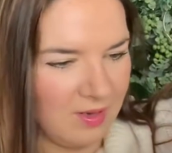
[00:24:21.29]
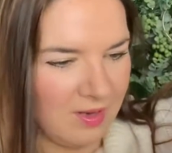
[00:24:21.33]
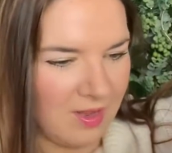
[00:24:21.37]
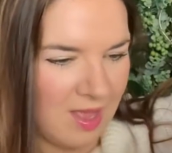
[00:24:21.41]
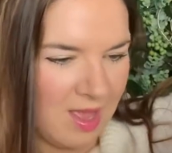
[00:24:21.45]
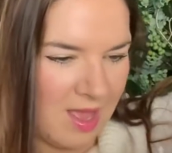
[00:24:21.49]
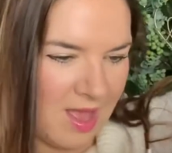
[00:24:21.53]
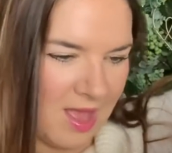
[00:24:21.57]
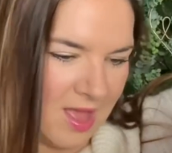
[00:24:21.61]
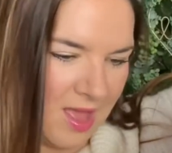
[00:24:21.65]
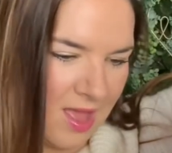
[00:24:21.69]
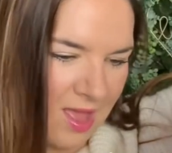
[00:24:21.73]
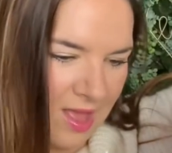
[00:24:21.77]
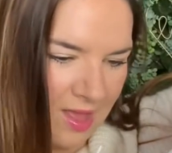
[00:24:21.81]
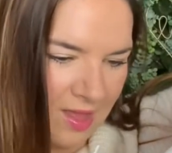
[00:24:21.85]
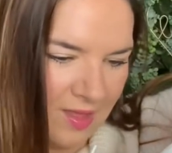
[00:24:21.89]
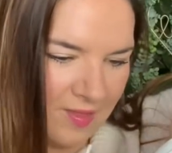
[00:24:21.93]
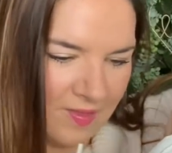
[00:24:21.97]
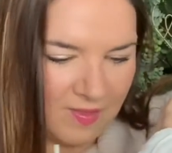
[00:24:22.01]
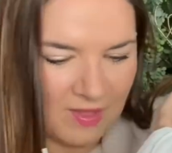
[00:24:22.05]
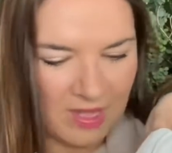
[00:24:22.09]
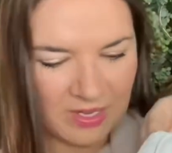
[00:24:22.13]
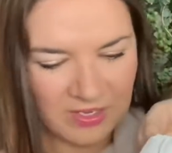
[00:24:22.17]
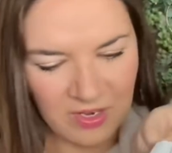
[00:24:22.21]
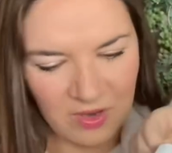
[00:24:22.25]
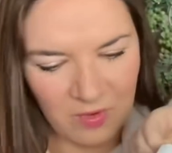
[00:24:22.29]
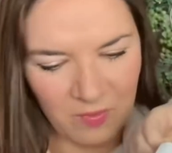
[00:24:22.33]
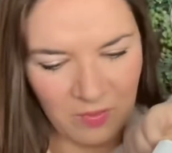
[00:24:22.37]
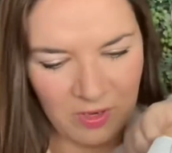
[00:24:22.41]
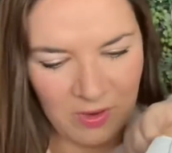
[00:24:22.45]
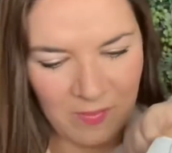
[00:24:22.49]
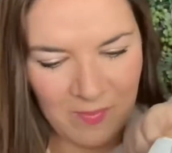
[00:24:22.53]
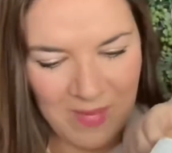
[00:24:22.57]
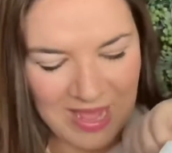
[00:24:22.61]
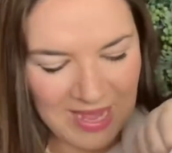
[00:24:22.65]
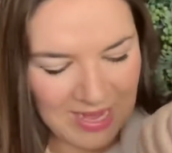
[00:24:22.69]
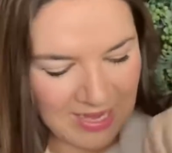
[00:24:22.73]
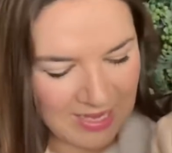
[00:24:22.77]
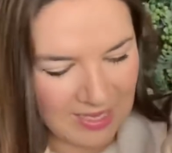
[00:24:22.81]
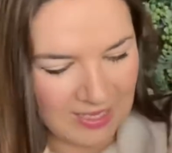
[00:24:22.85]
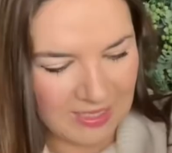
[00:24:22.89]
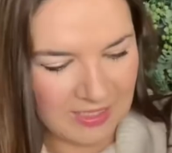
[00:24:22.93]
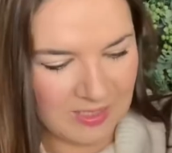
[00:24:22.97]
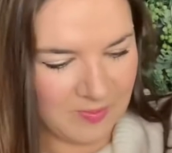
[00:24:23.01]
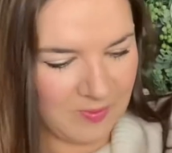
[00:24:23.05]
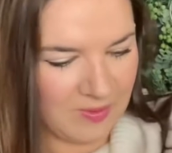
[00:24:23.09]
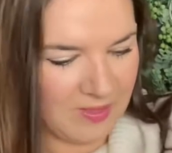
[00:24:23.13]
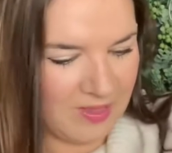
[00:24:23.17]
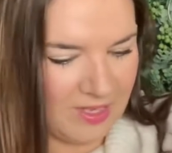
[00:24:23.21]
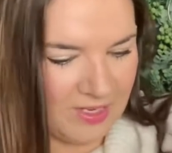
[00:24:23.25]
Uh, I don't know what the make is,
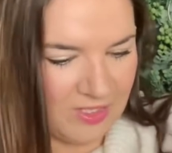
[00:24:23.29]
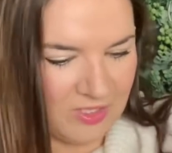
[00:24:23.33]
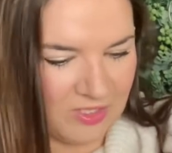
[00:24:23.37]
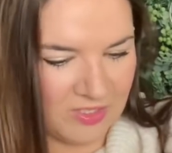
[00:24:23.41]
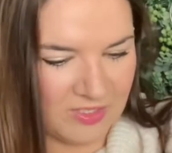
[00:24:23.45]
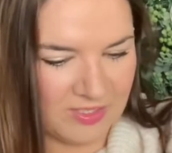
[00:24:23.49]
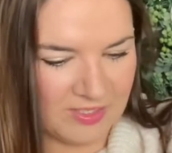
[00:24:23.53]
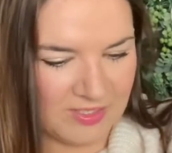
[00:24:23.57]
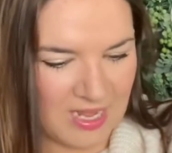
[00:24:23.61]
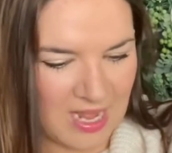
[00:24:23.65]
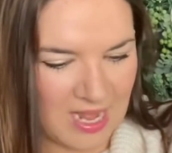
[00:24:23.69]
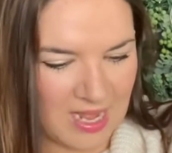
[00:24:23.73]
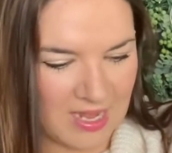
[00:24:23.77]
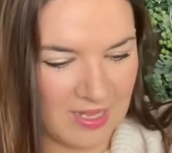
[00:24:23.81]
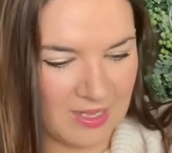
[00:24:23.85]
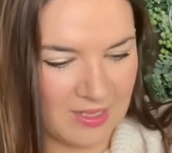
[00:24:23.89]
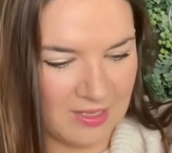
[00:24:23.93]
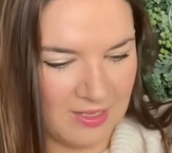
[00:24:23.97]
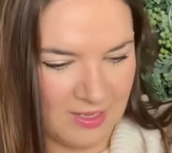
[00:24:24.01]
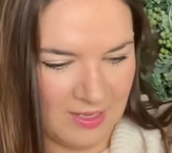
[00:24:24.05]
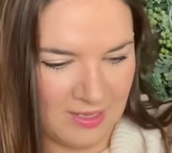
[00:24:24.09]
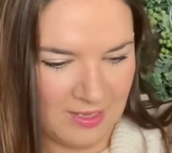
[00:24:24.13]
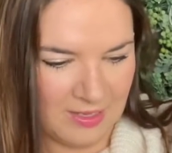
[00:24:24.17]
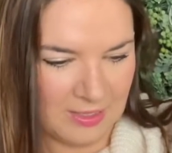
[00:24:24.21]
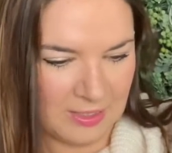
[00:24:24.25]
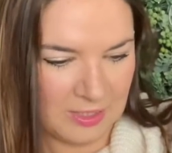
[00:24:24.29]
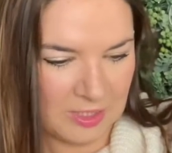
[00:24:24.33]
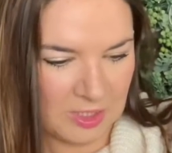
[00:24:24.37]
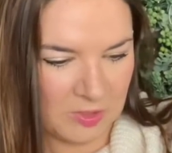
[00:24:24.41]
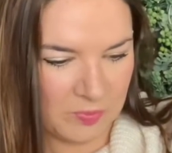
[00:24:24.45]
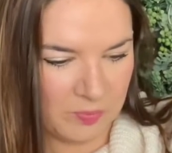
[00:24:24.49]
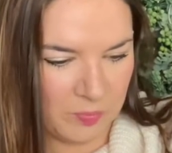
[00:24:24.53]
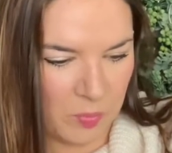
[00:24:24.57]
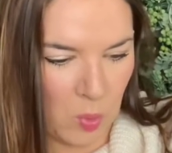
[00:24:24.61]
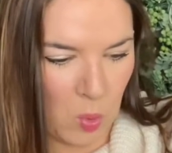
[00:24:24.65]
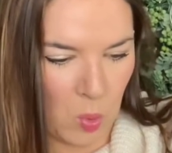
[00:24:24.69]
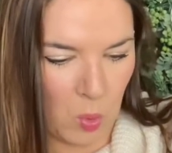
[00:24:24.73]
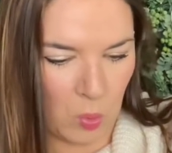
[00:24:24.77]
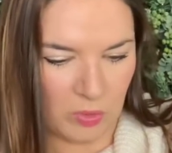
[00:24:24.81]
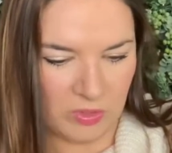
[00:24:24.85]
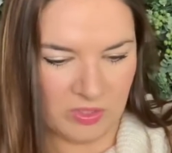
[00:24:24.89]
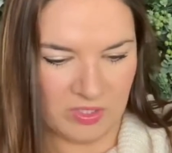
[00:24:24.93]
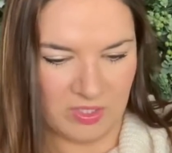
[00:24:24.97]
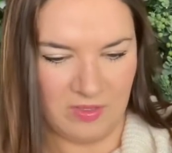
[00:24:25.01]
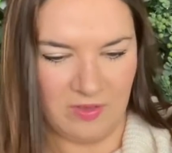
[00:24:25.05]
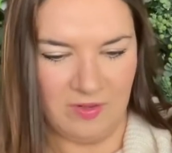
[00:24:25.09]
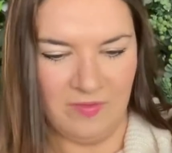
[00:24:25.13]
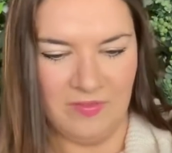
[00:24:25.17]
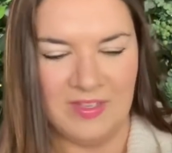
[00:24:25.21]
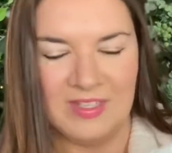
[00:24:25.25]
but they just say sport
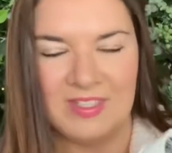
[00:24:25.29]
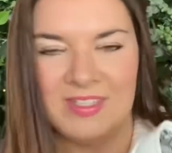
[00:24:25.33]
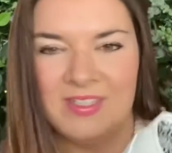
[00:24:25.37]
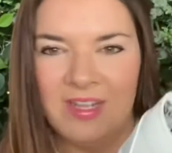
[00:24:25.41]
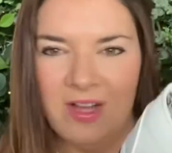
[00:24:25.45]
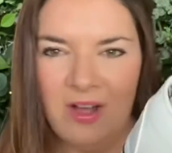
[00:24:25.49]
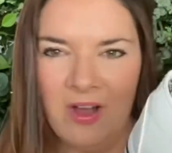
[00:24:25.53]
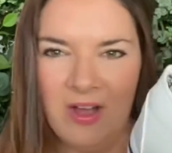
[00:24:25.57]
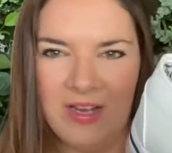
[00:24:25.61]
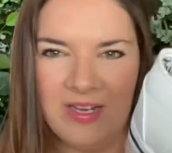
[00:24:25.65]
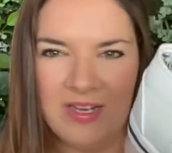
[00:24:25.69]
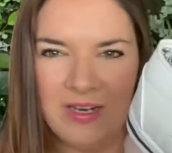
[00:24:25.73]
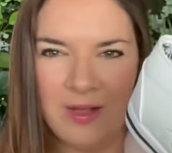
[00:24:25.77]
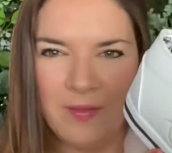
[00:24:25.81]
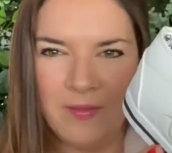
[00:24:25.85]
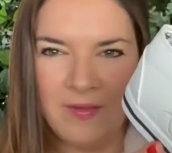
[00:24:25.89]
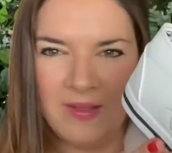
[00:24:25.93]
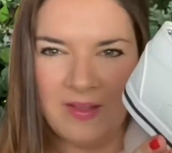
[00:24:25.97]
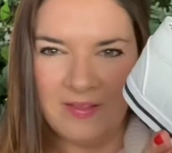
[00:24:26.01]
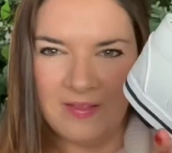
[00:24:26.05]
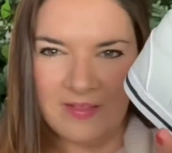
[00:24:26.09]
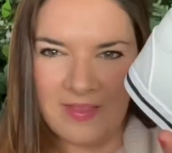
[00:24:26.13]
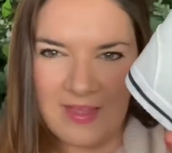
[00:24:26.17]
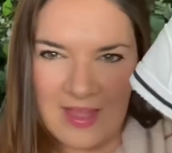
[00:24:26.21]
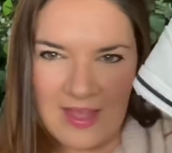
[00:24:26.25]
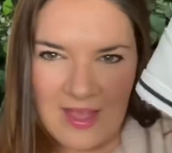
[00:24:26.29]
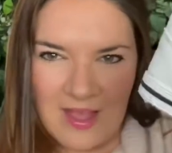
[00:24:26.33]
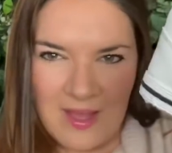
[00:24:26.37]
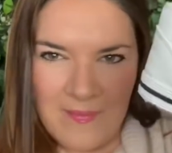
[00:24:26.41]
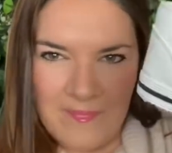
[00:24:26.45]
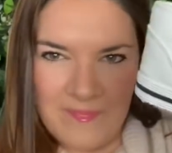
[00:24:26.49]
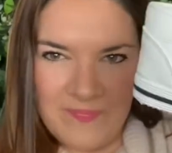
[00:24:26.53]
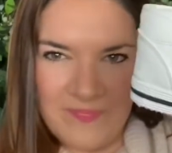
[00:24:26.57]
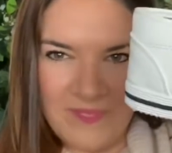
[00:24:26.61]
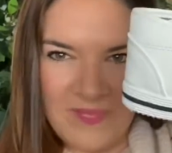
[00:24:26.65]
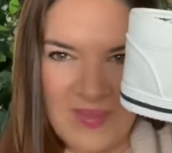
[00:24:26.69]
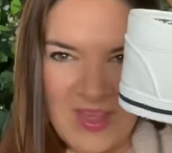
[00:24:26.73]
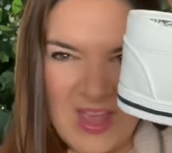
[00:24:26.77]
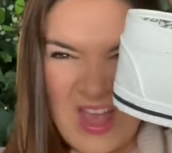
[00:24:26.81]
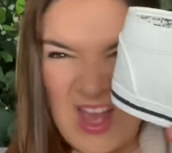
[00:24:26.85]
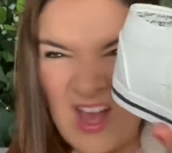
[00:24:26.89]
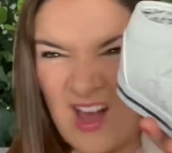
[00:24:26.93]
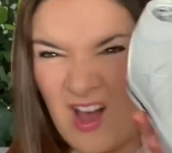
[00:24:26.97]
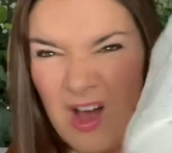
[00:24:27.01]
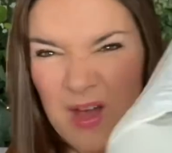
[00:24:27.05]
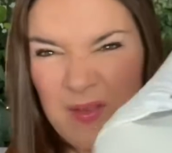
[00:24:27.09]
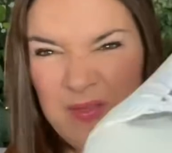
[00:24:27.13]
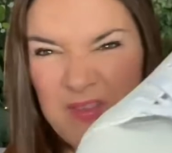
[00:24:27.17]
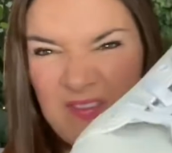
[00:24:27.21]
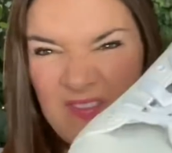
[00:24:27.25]
on the side and I think they um, I
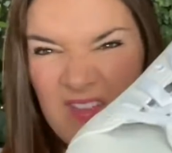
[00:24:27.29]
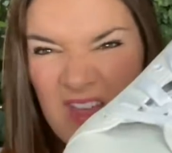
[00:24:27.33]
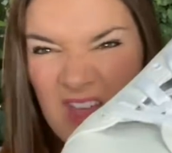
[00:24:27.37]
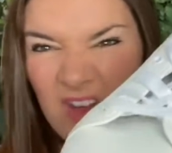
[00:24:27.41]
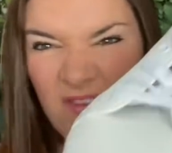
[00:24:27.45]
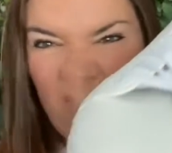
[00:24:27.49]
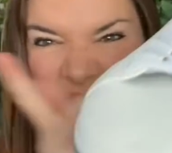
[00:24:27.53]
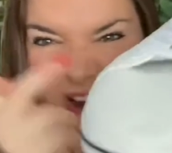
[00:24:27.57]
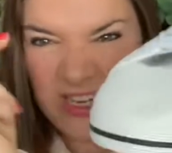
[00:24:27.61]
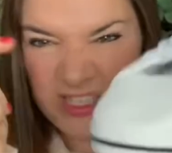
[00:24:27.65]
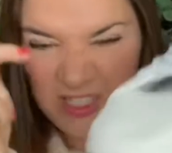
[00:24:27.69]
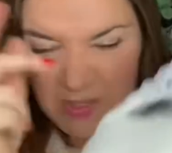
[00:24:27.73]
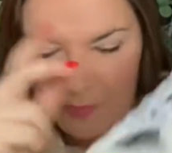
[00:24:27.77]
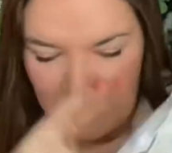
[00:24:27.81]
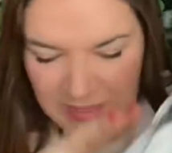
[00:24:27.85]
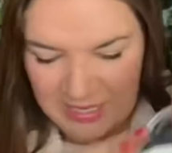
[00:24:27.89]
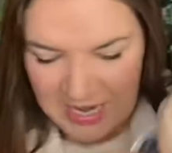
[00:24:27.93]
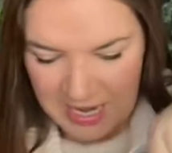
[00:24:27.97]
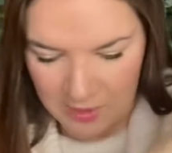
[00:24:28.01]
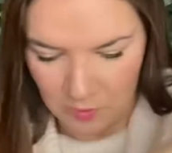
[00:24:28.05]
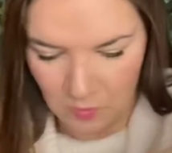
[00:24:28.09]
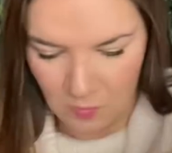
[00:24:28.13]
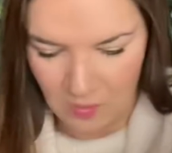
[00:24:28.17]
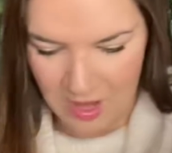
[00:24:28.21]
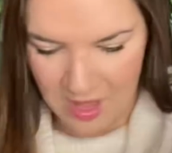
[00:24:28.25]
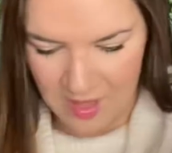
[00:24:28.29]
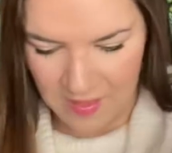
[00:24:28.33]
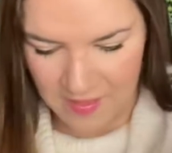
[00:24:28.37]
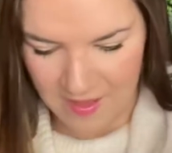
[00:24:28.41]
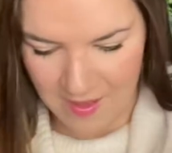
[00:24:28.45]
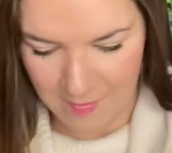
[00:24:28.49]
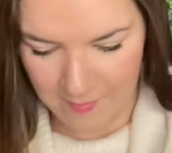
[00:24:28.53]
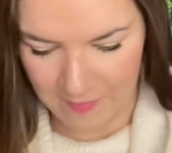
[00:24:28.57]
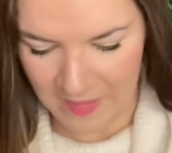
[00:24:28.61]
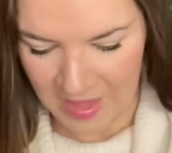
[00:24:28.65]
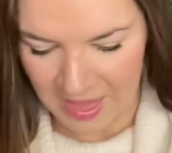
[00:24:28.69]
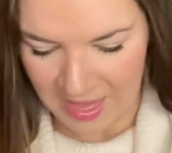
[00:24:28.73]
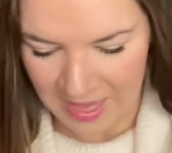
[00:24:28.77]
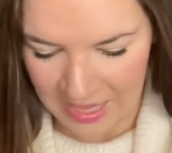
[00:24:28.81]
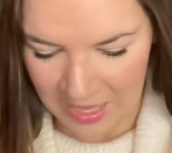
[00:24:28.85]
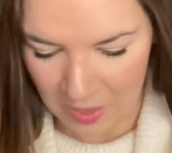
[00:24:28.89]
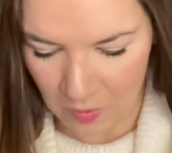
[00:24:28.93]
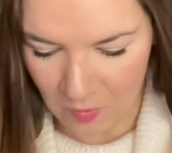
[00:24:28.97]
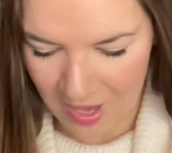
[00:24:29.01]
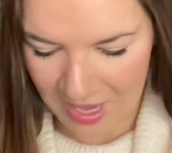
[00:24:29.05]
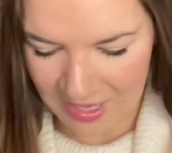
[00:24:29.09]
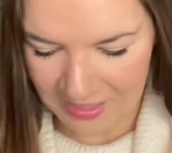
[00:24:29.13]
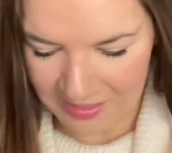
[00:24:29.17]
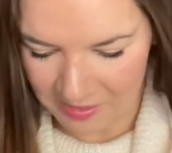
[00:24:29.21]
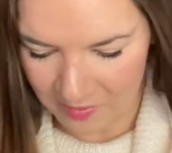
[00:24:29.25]
think they're great, so my dad will wear them. He
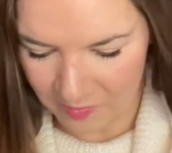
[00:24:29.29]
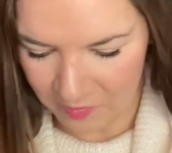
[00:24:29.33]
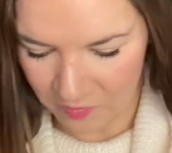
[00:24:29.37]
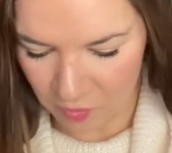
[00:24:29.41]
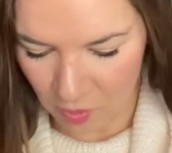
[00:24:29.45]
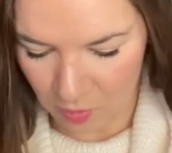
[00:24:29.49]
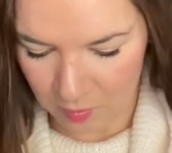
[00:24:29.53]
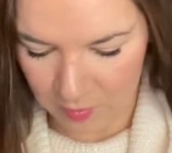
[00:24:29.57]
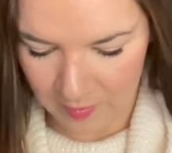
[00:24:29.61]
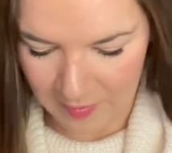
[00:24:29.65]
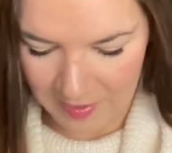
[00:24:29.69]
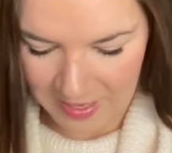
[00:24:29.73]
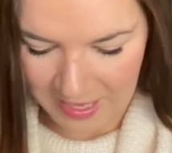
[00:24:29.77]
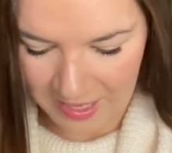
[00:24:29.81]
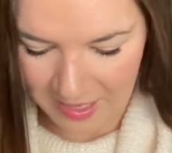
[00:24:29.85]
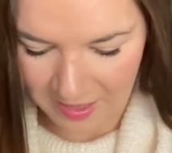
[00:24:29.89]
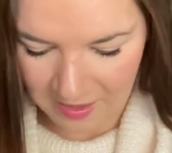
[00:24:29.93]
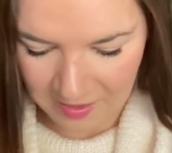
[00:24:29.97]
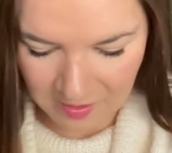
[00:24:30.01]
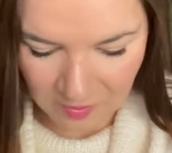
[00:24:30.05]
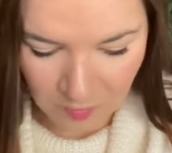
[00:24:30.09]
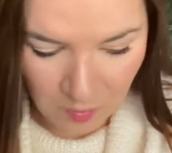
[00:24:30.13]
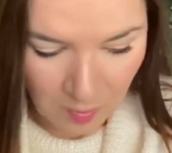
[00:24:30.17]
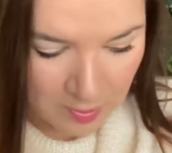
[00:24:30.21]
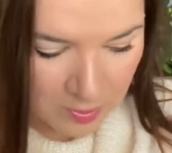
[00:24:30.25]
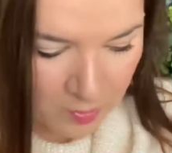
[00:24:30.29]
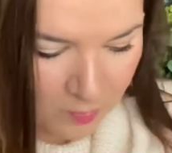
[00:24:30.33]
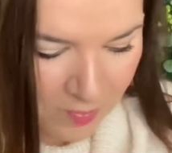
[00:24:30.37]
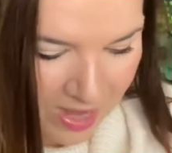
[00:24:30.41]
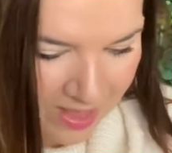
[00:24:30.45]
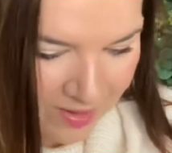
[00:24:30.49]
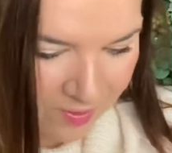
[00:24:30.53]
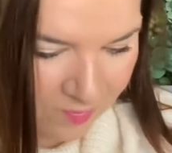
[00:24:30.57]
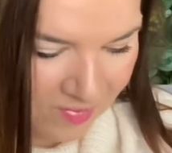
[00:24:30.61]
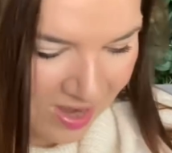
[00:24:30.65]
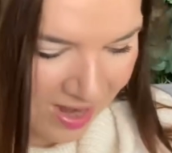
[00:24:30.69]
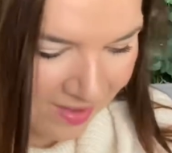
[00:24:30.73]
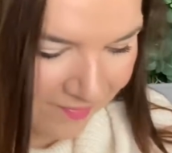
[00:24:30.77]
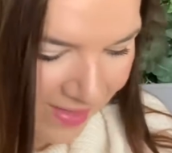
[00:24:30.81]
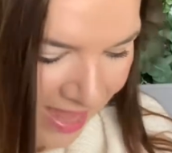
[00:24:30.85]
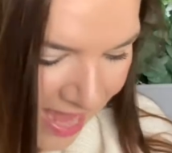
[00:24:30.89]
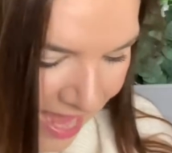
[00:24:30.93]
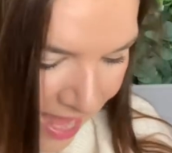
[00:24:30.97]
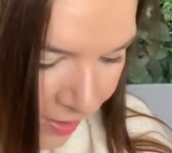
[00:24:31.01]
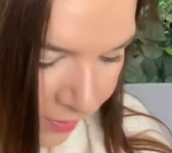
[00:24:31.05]
wears them probably, he'll probably wear them around the house.